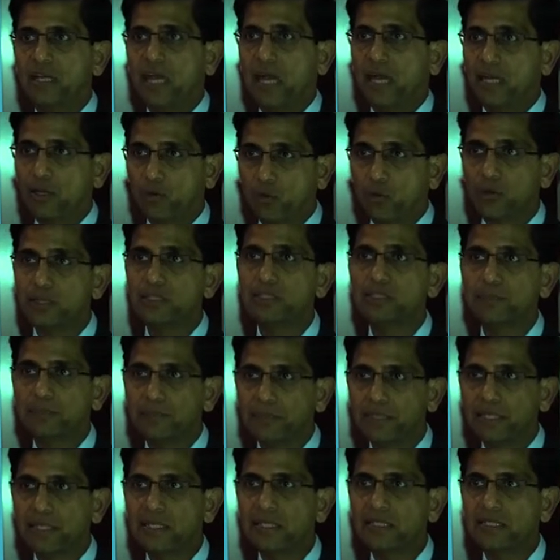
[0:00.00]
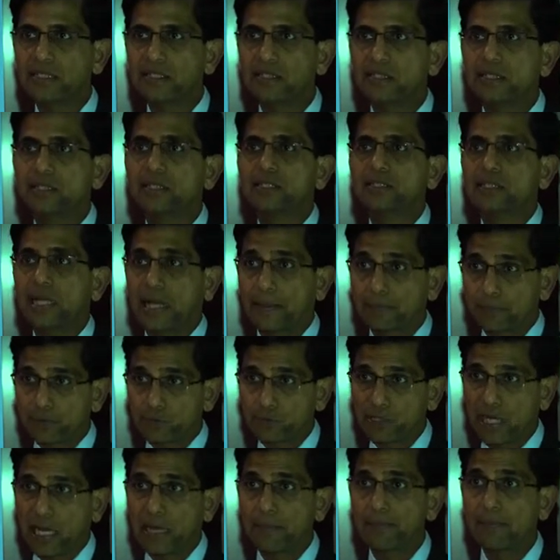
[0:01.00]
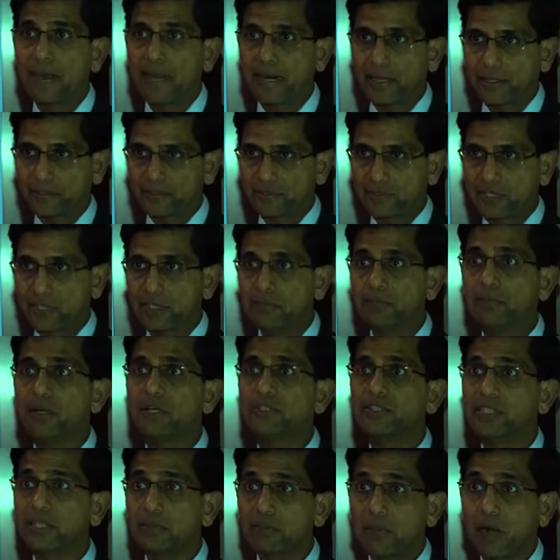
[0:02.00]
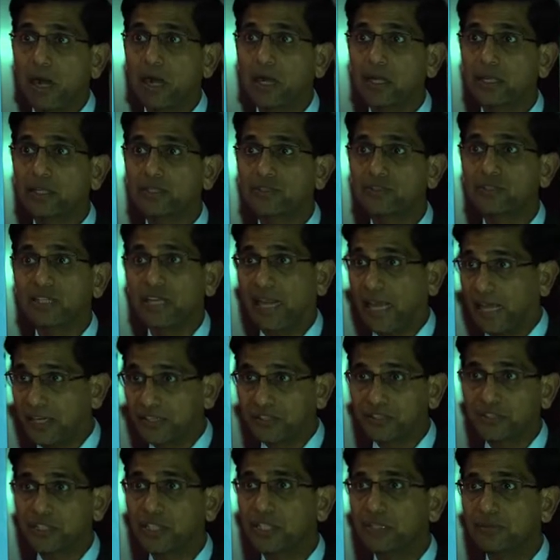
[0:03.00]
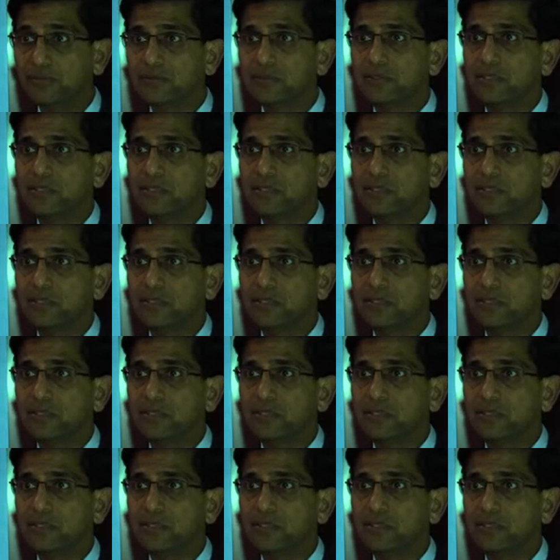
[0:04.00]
are going to be type 2 diabetics in emerging markets in Asia.